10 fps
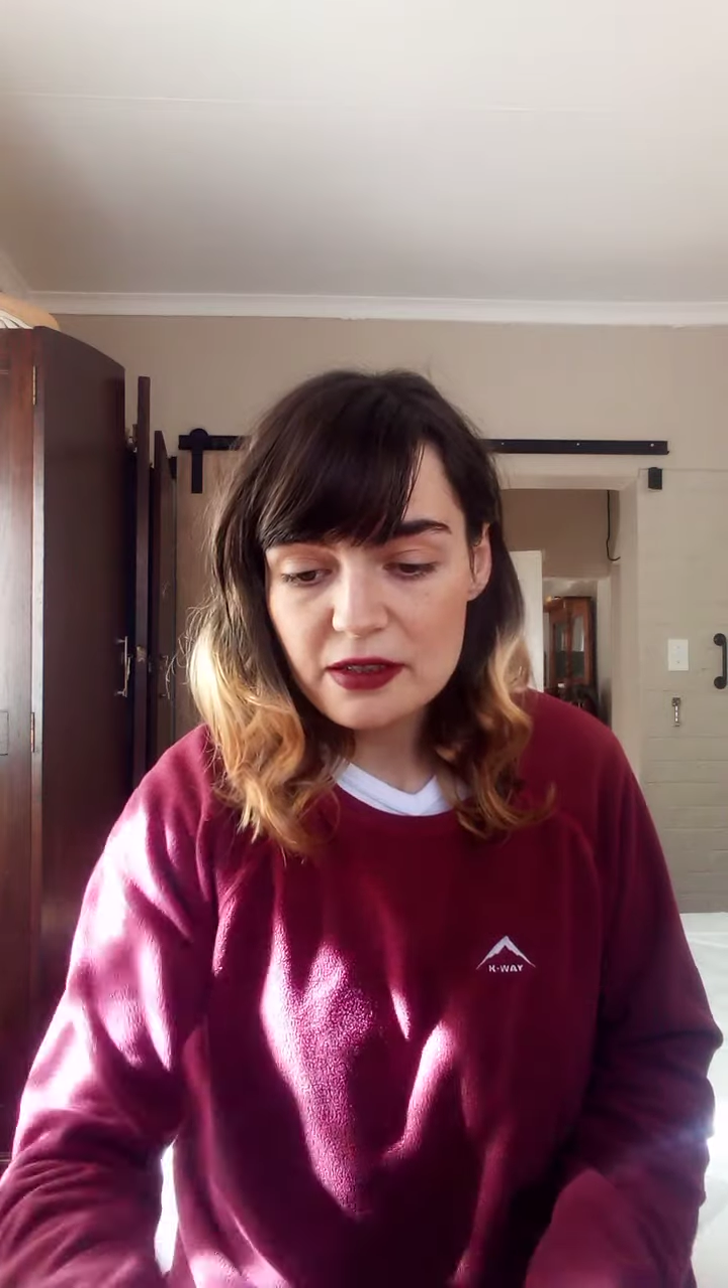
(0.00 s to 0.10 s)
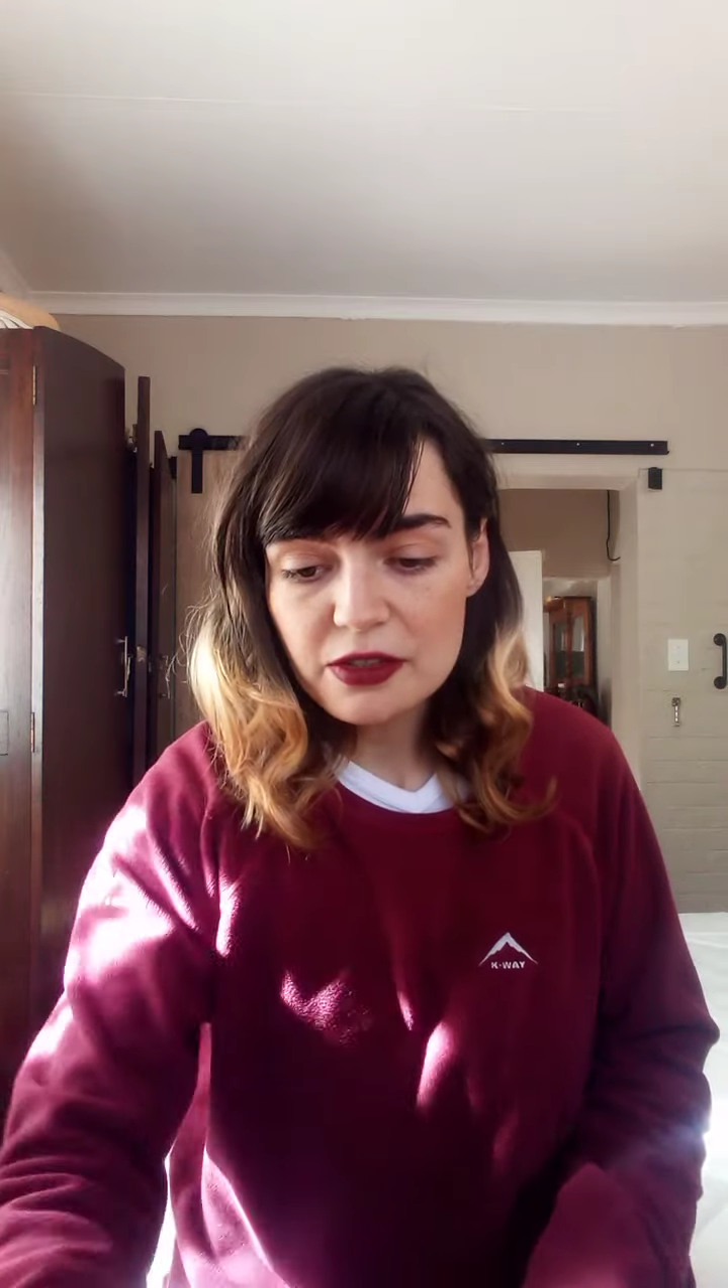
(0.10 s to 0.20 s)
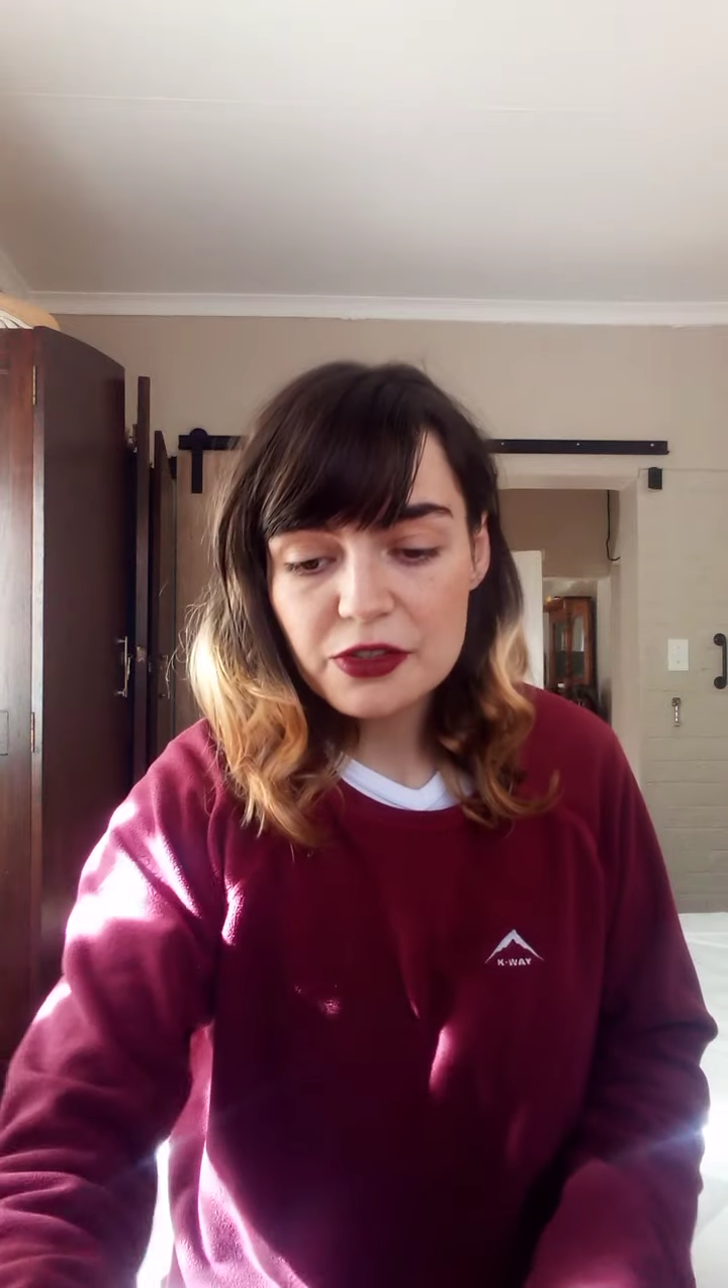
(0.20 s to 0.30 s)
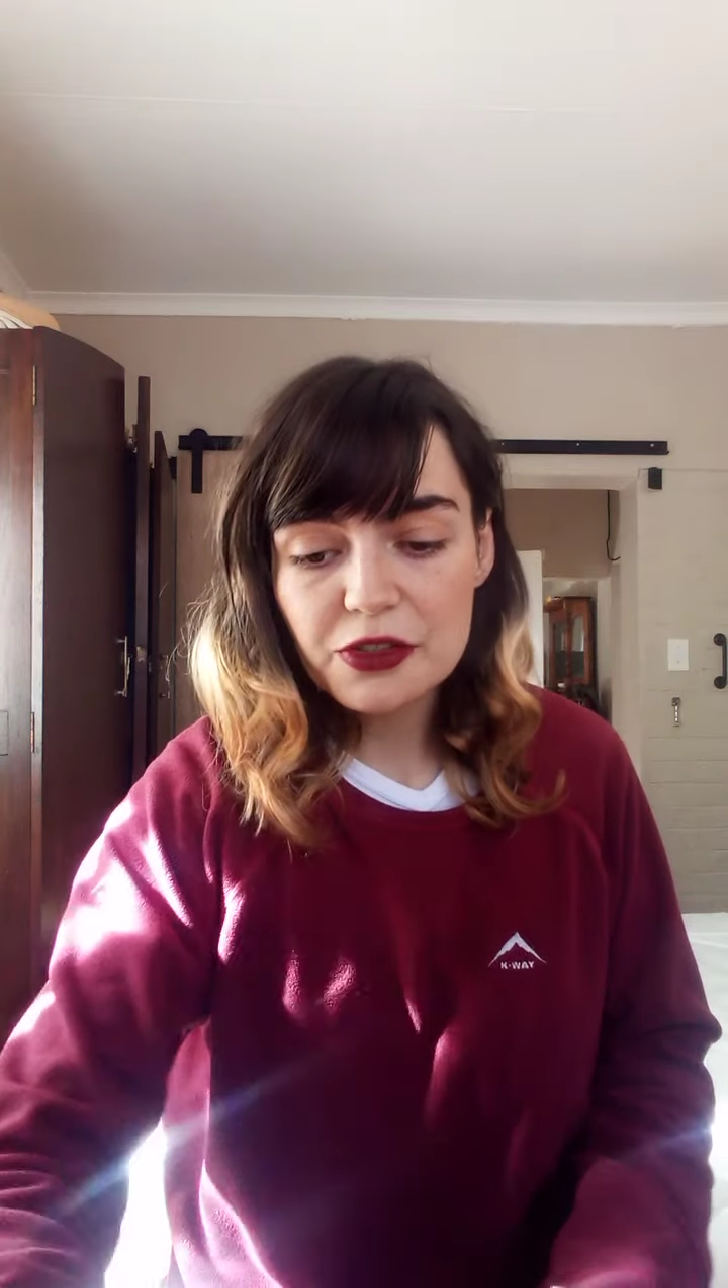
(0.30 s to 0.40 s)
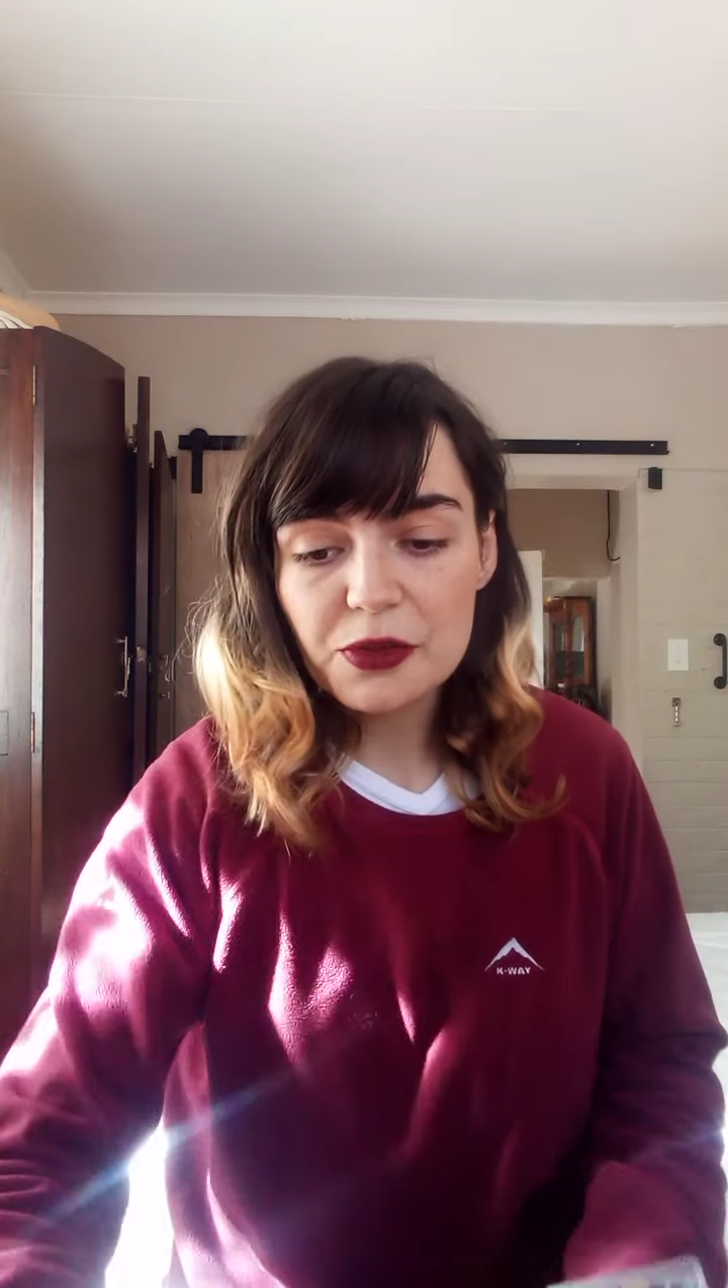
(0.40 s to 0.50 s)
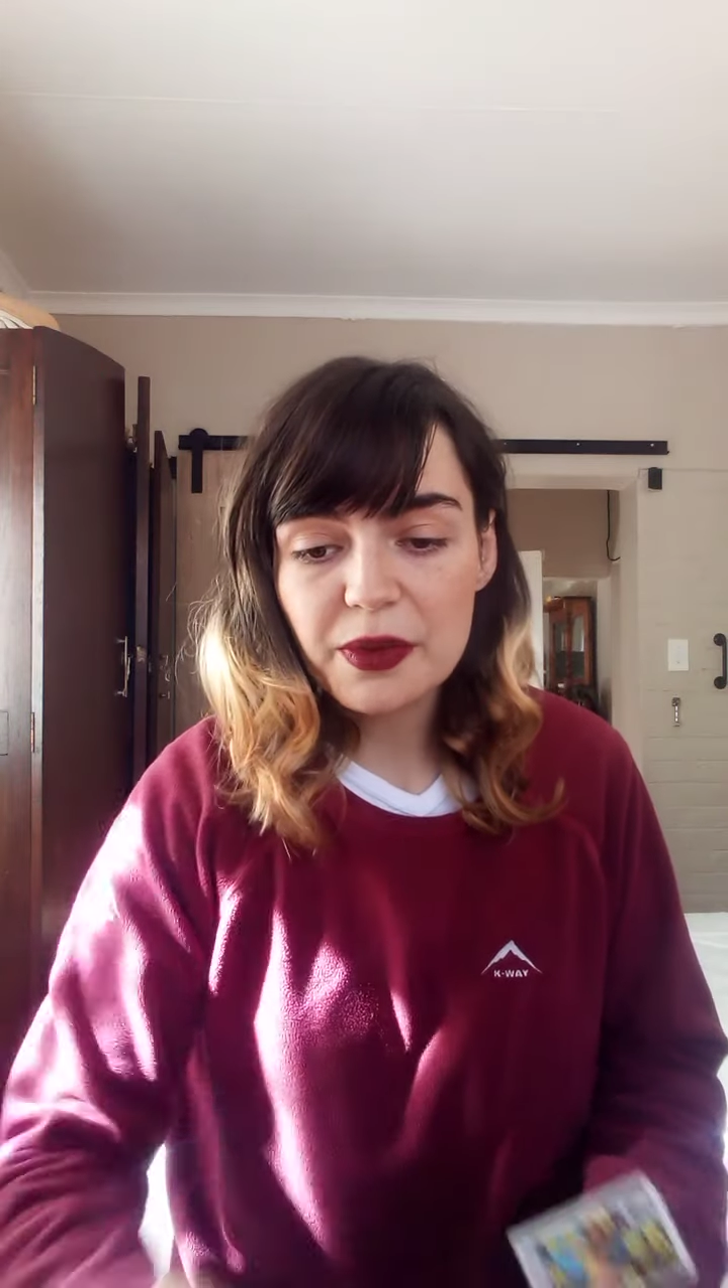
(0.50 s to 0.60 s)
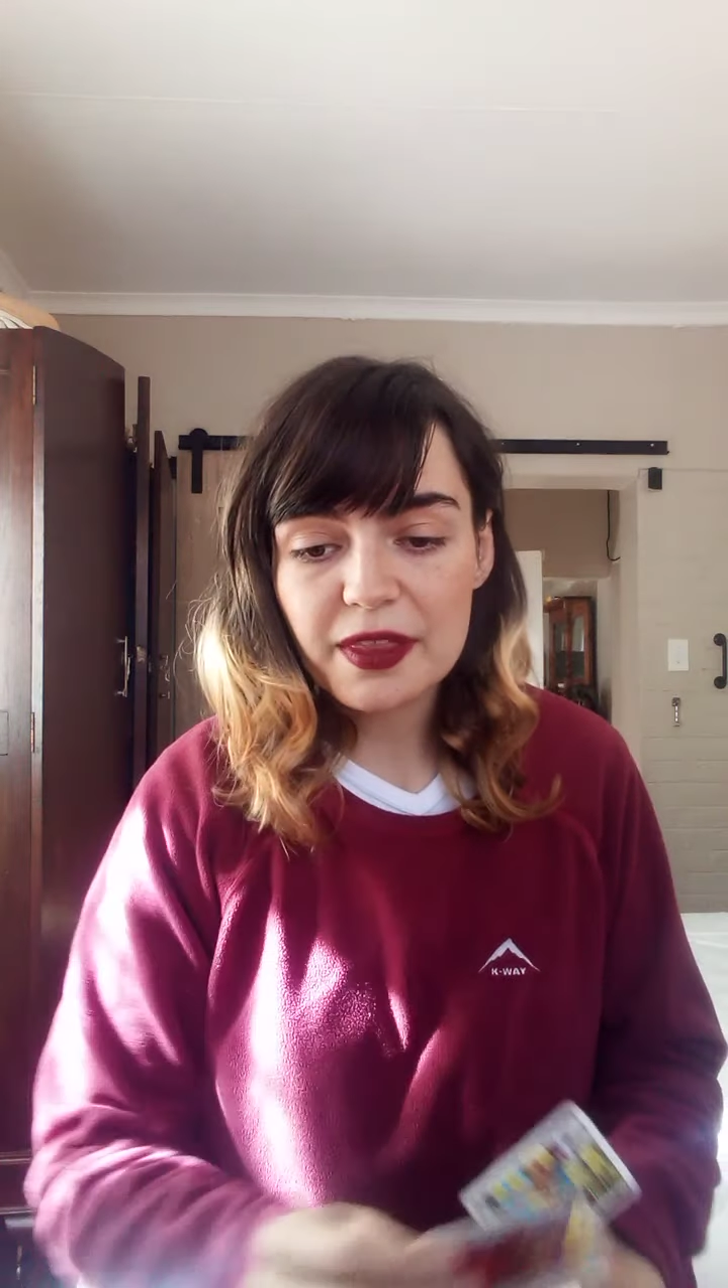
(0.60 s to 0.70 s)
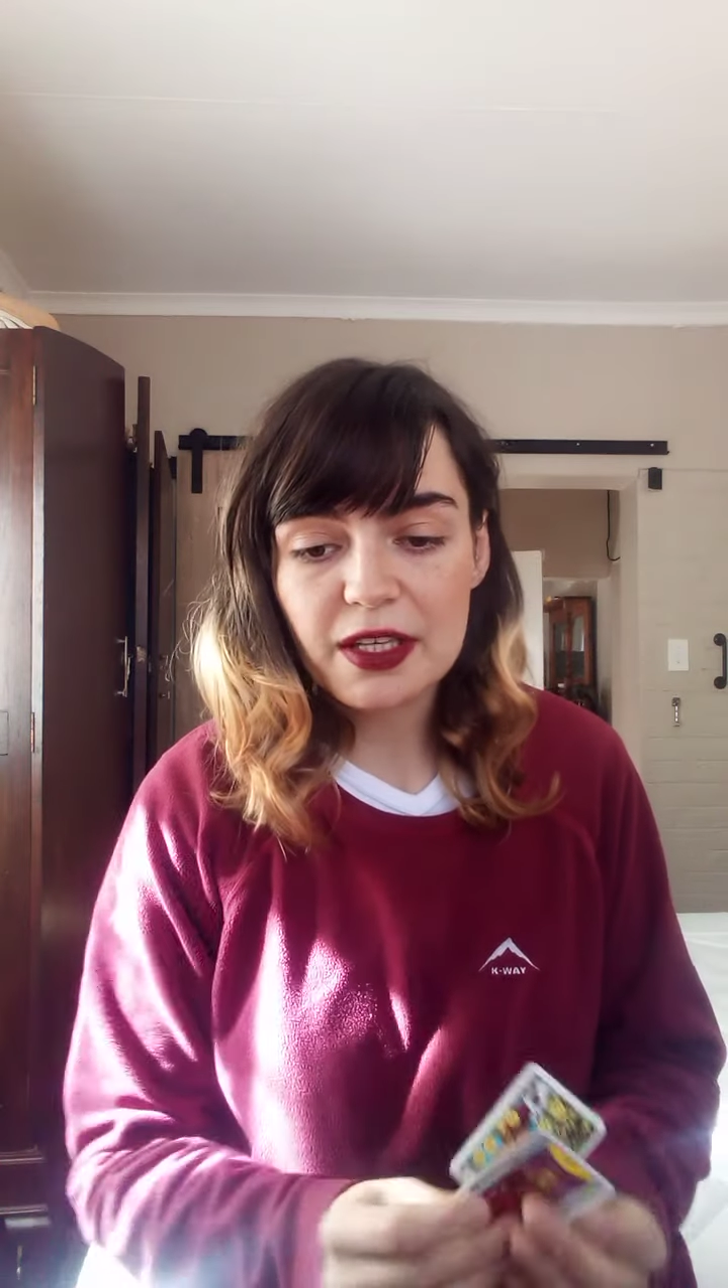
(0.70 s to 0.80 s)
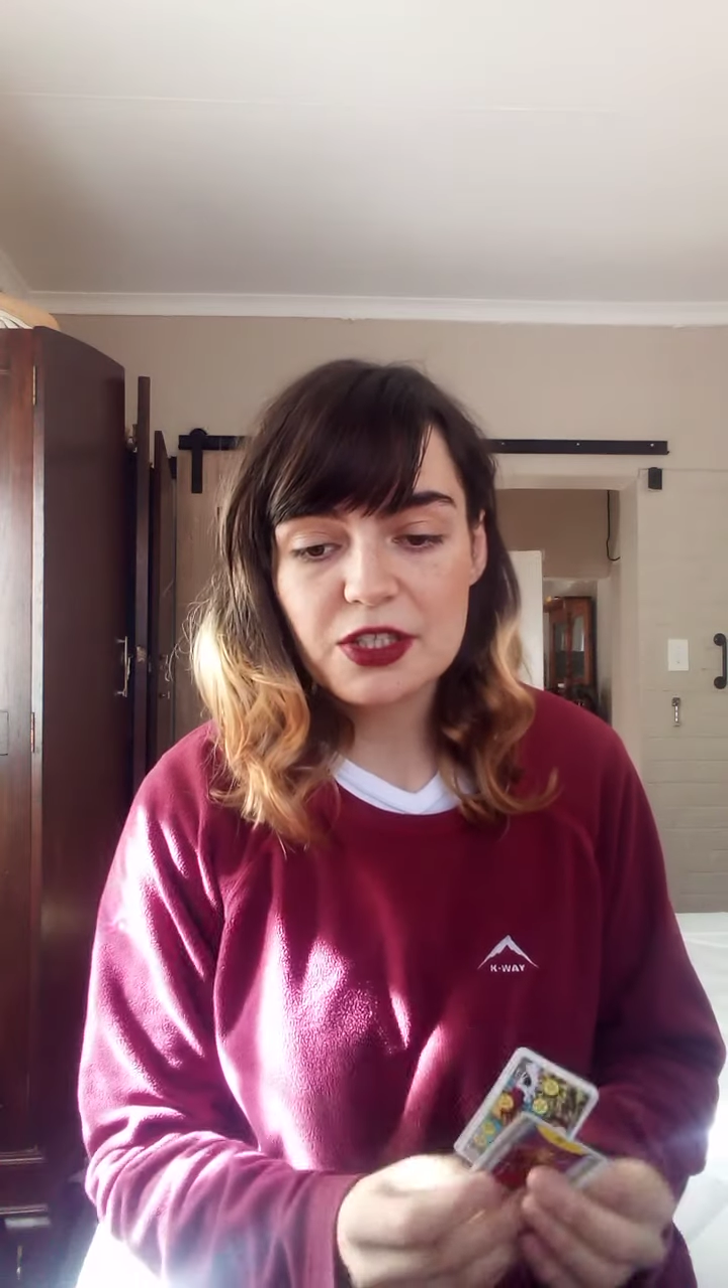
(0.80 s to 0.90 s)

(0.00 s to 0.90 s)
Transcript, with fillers: to do with that